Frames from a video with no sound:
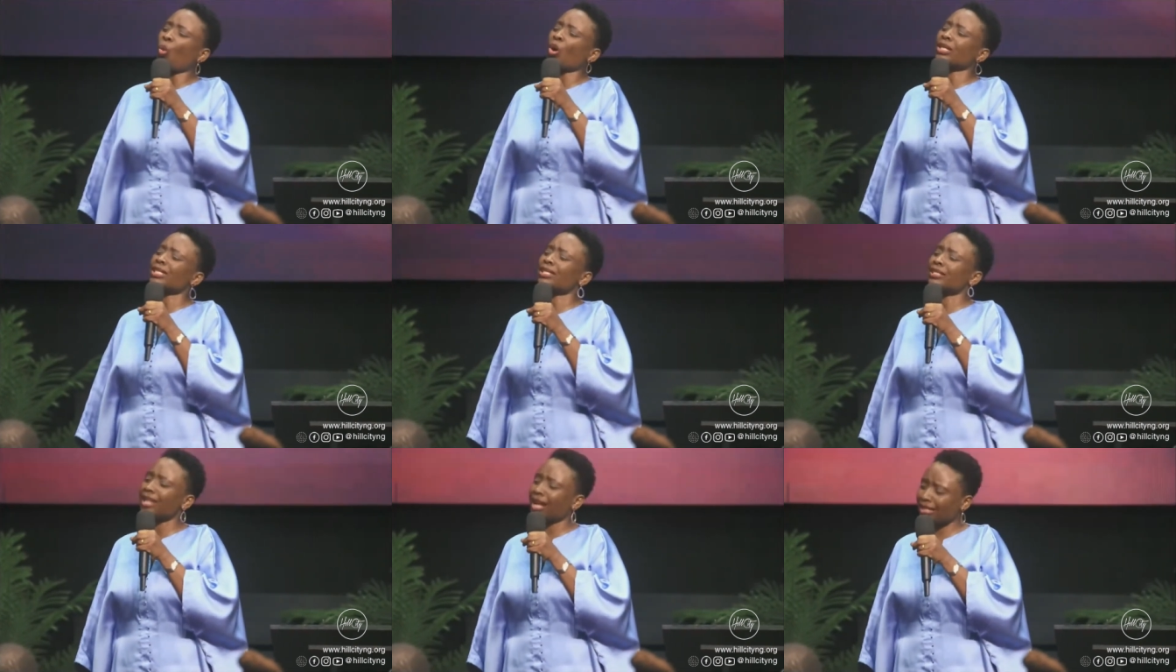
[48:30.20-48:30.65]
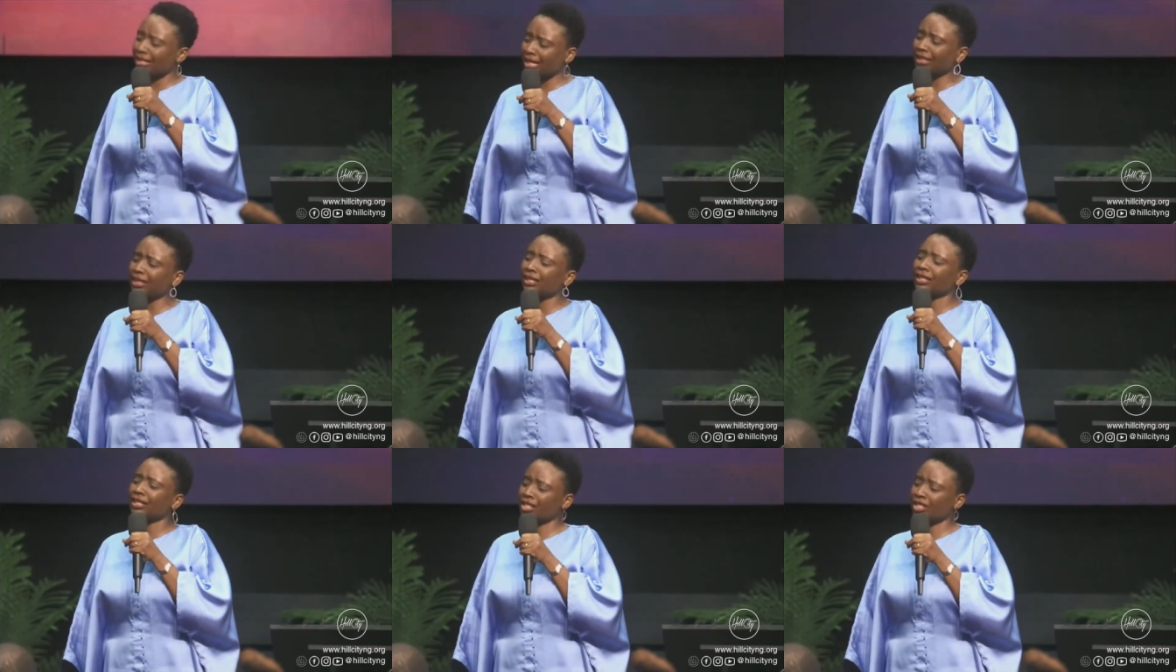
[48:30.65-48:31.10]
what
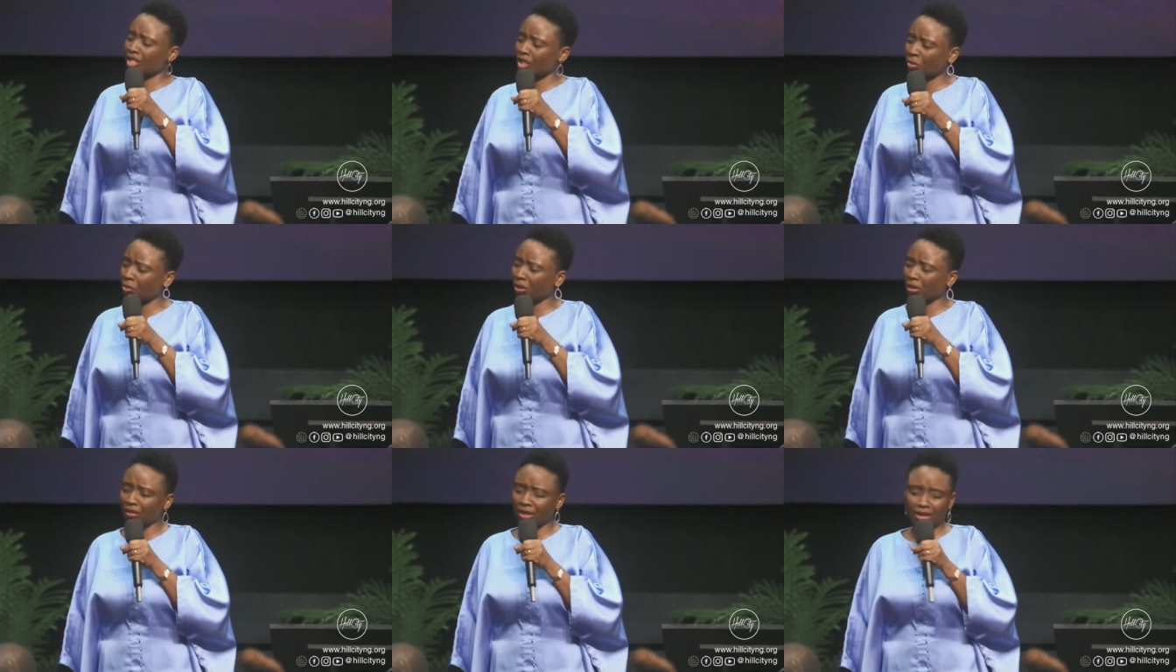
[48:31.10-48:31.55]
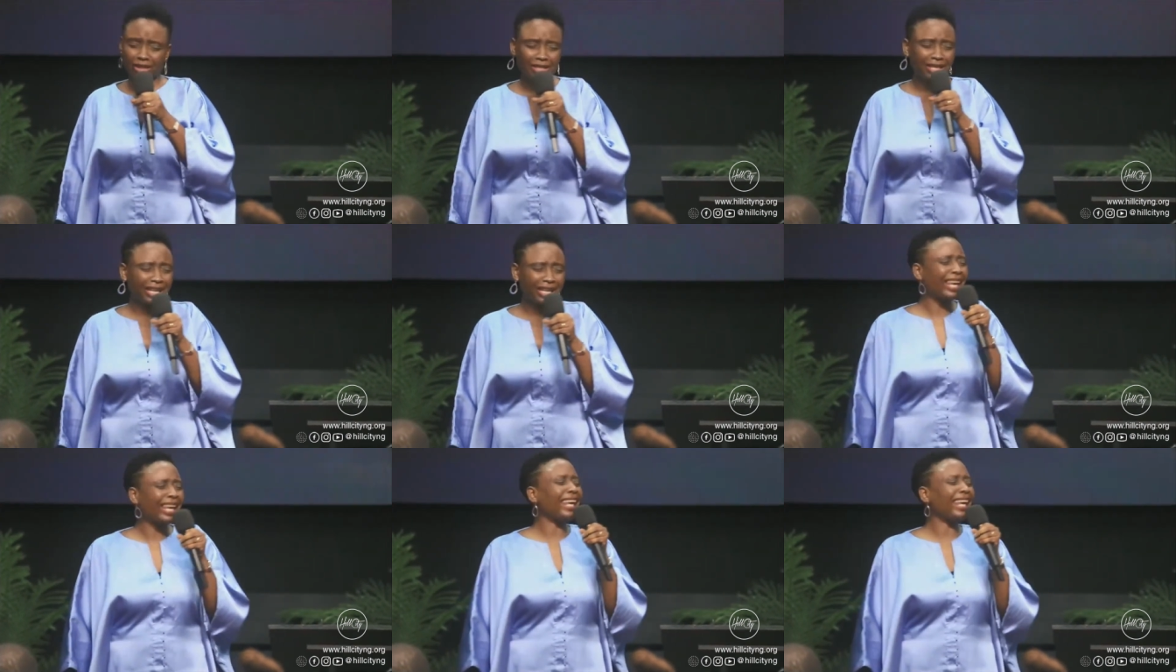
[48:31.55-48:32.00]
started in the
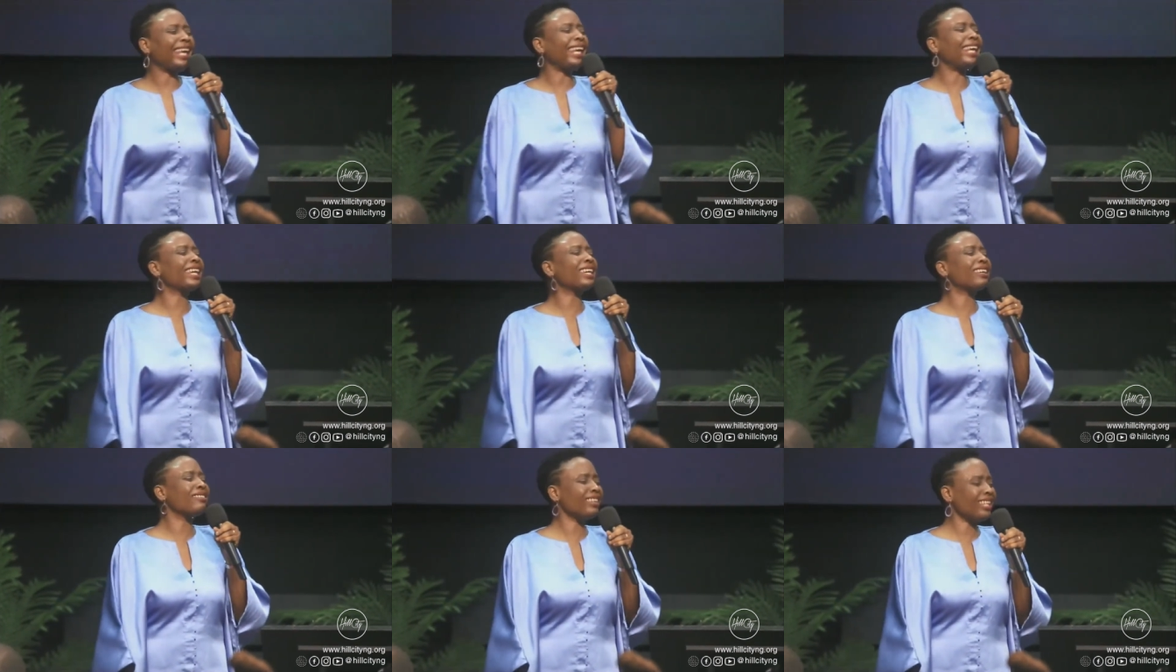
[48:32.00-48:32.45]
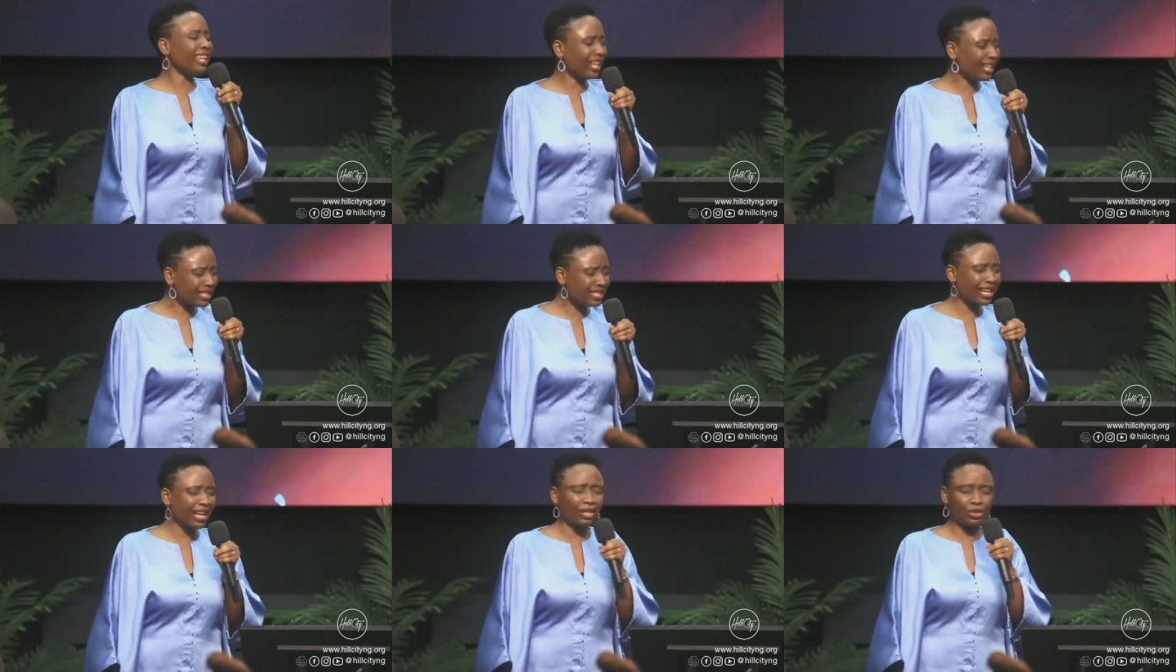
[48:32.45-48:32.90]
spirit. He
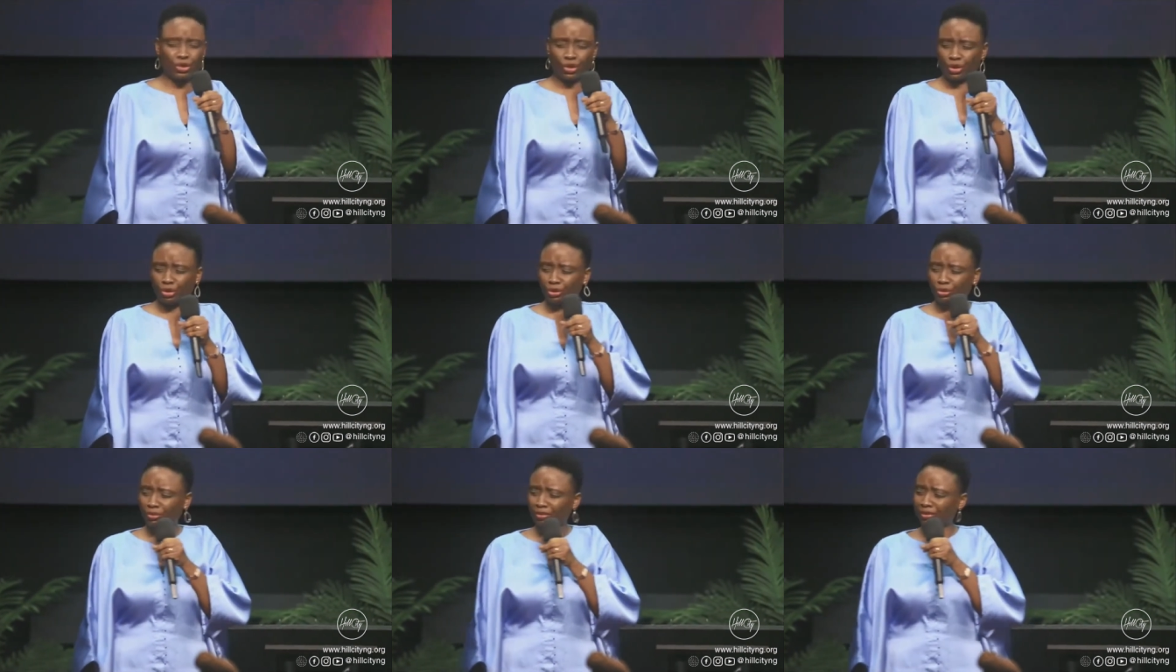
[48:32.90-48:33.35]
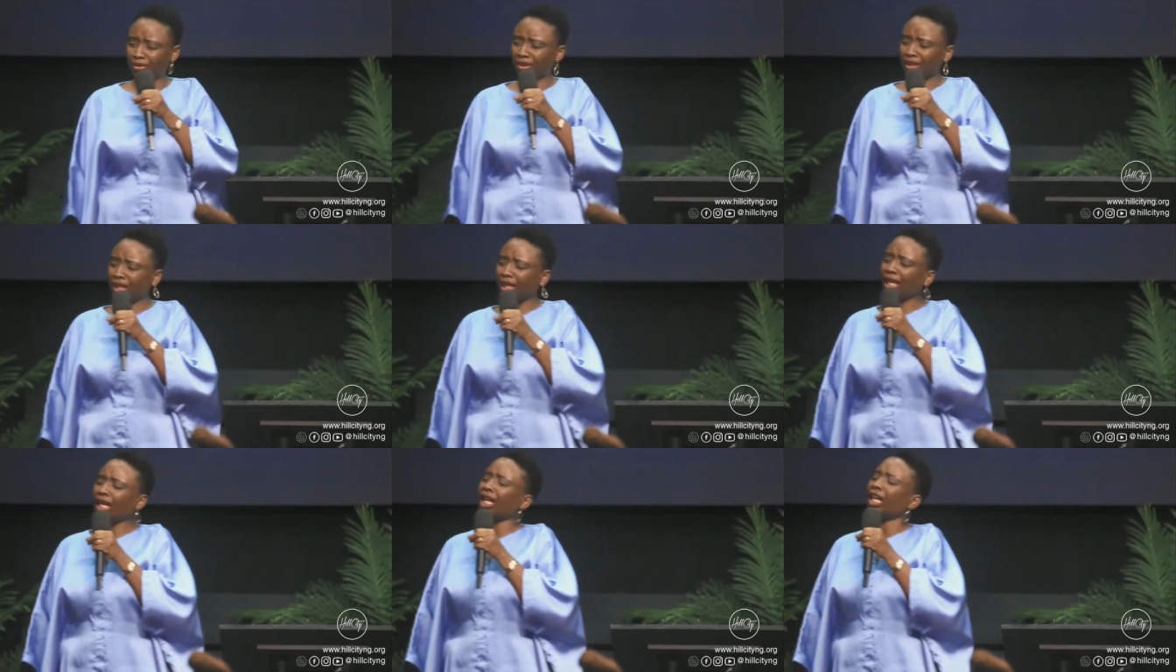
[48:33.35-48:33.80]
created you,
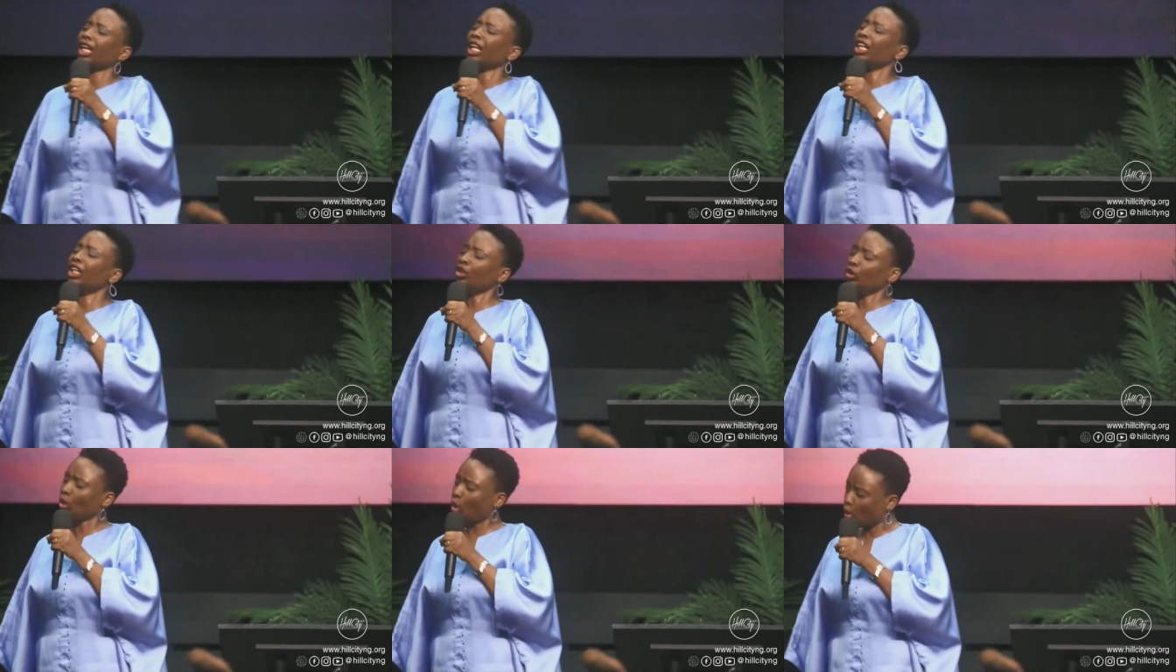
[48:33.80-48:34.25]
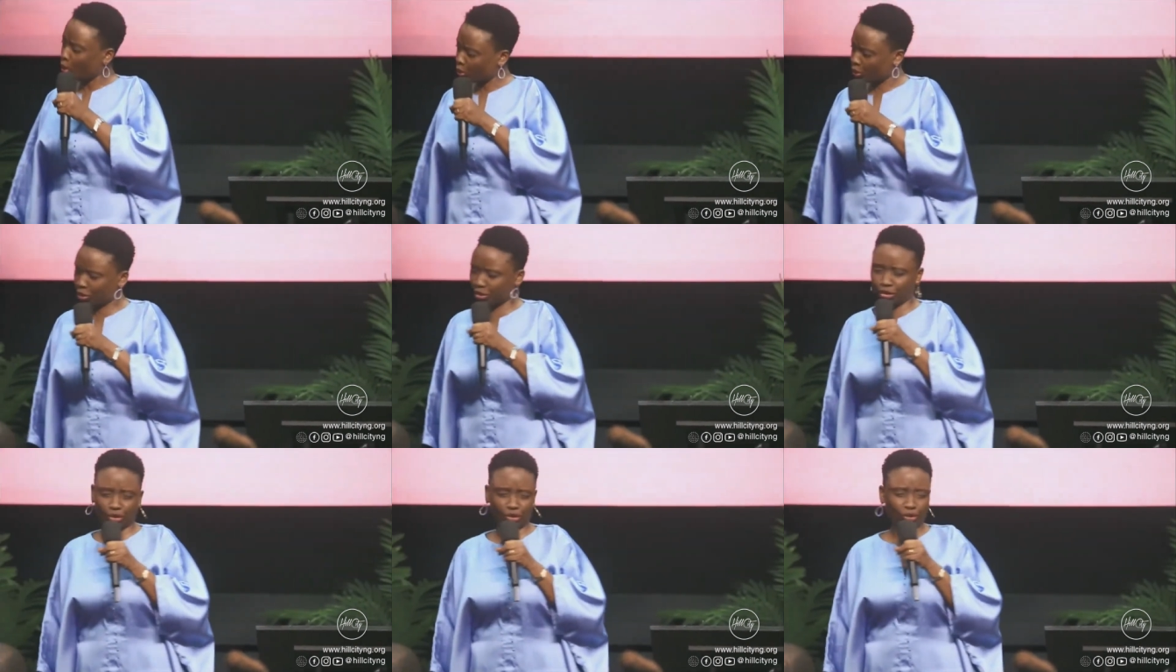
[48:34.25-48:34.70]
He
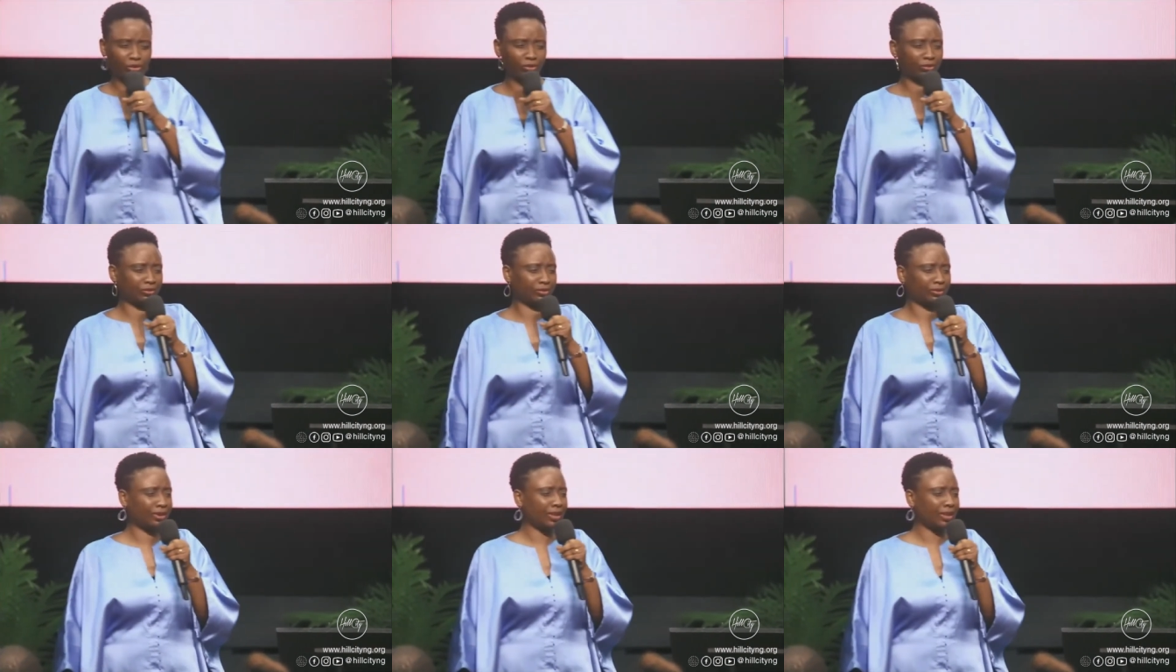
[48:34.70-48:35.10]
knows you.